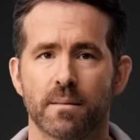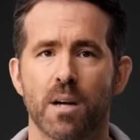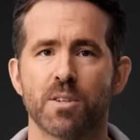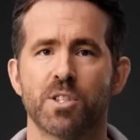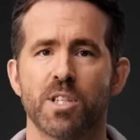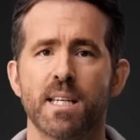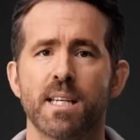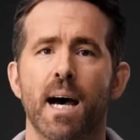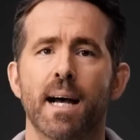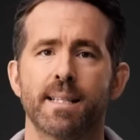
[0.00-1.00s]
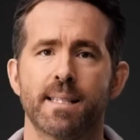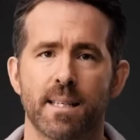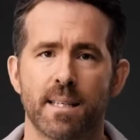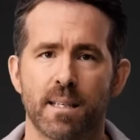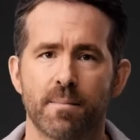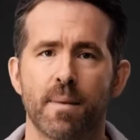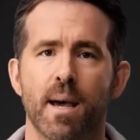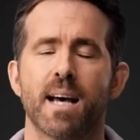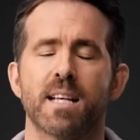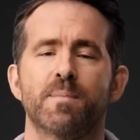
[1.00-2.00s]
but legal experts say the paper
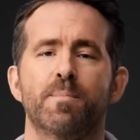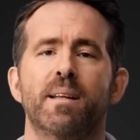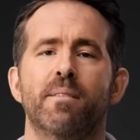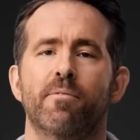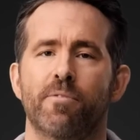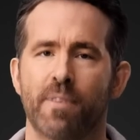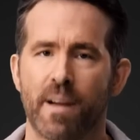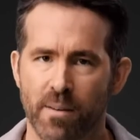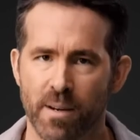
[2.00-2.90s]
may be forced to reveal